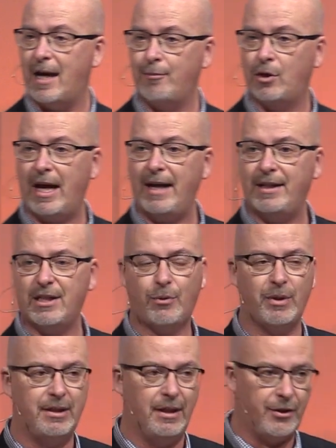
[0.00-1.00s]
glad this
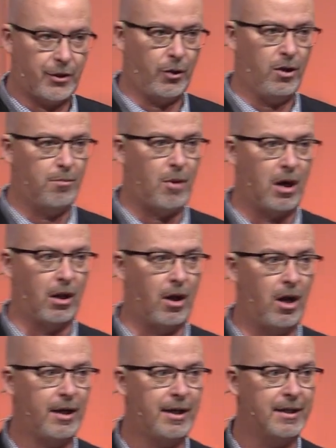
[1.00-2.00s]
was an internal
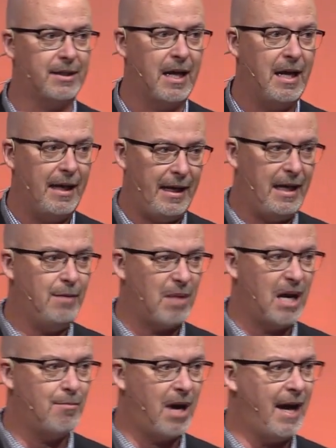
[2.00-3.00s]
monologue, because in
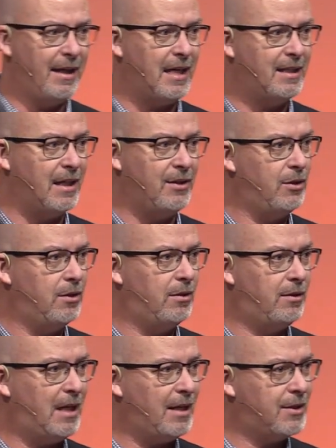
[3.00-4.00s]
my mind I
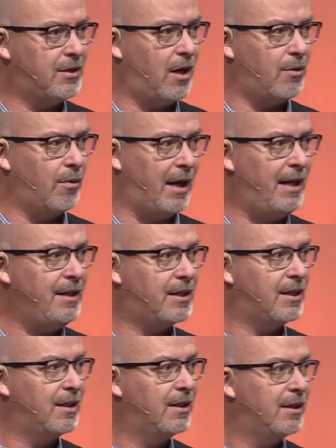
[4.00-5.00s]
said, that's not right.
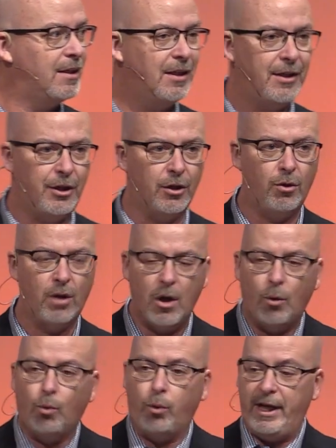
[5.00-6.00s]

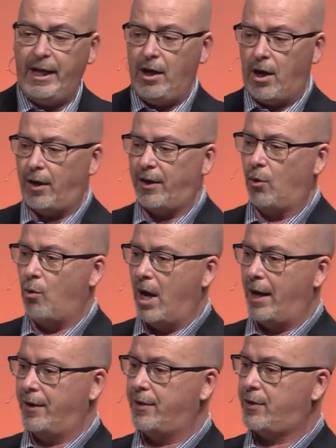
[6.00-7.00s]
We are the
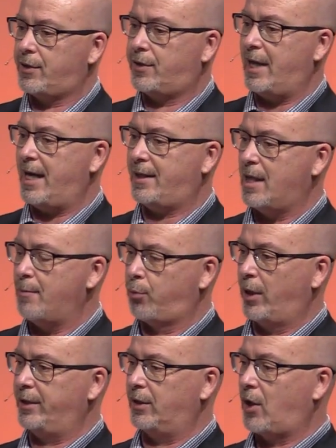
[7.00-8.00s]
ones that
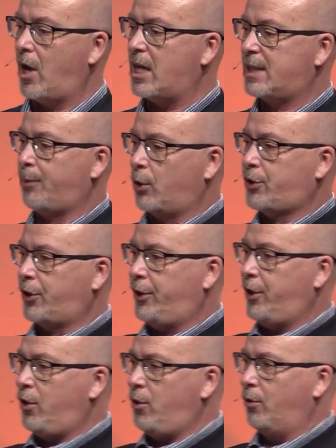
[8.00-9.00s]
bring the gospel to
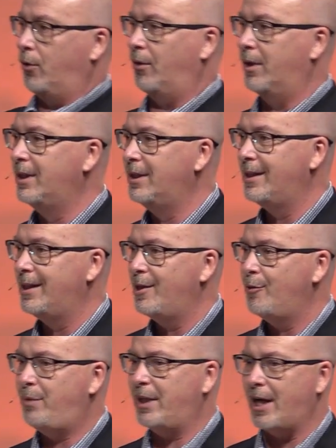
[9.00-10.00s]
you.
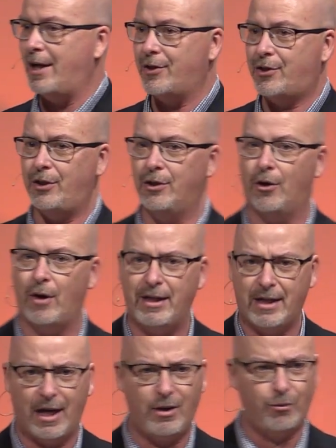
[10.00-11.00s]
Because,
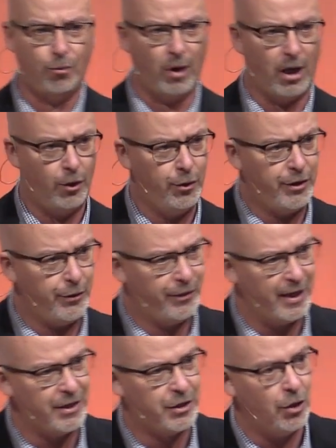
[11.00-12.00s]
and who do you
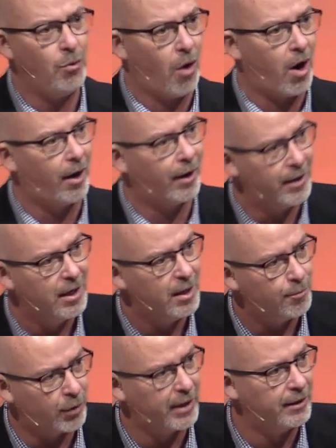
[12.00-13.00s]
think you are
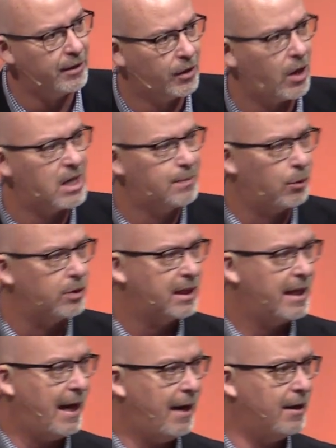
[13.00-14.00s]
bringing the gospel to
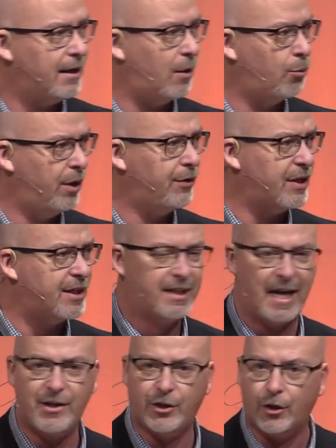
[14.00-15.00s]
Canada? We're the
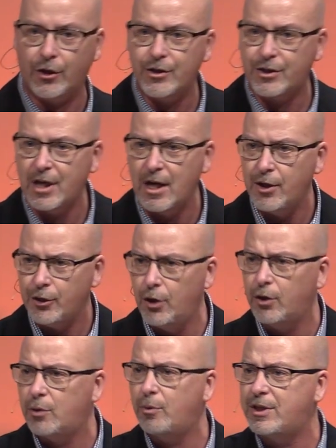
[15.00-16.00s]
senders.
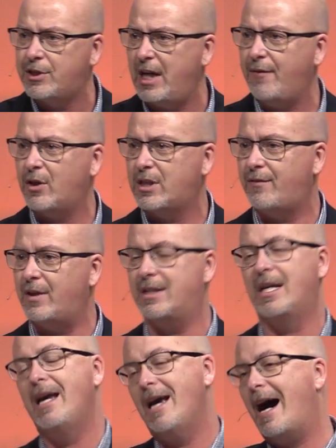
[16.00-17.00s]
You're the receivers of this.
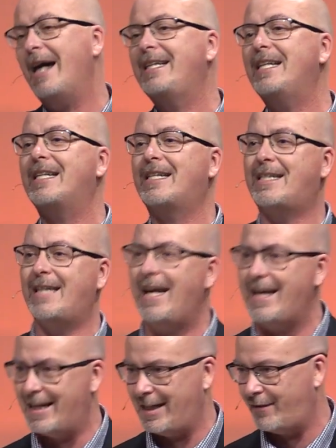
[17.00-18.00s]
I didn't
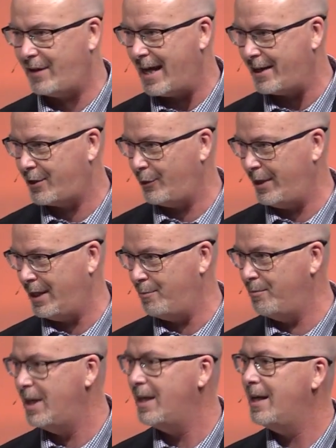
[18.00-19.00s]
say any of that to
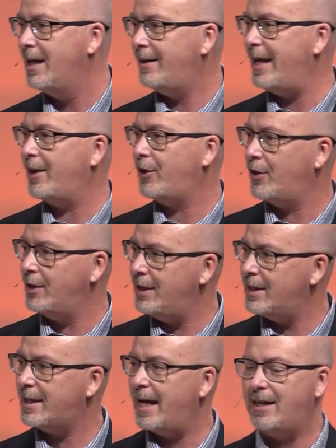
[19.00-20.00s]
him. Thank
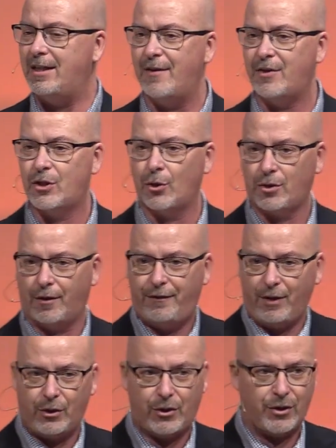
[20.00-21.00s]
goodness. I had enough social
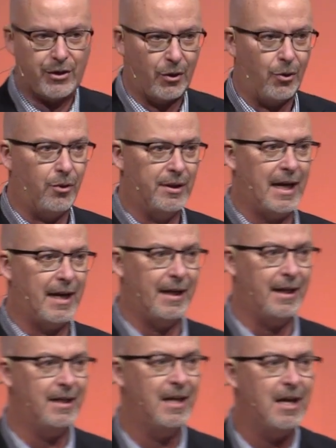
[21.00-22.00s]
filters to hold that
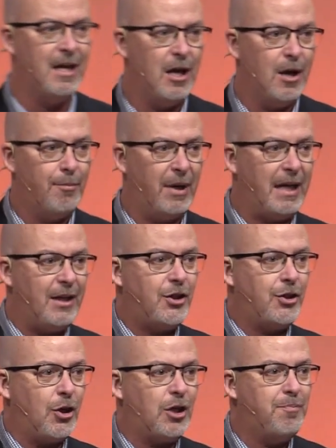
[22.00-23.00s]
in. But it
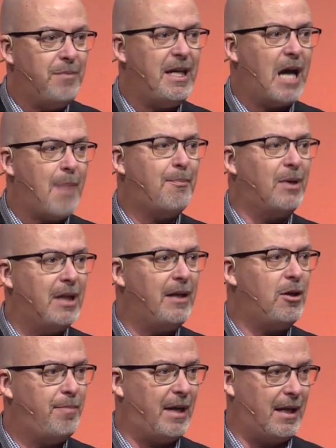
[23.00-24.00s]
shook me up a
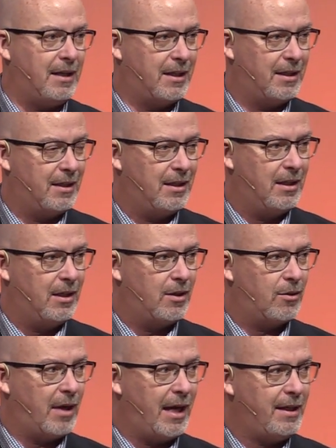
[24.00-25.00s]
little bit,
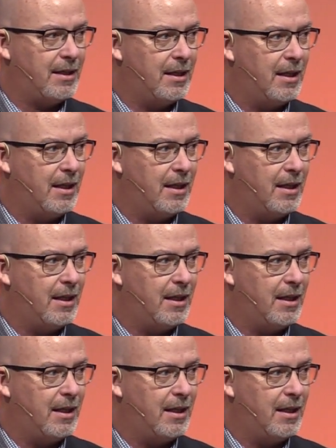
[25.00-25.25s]
right?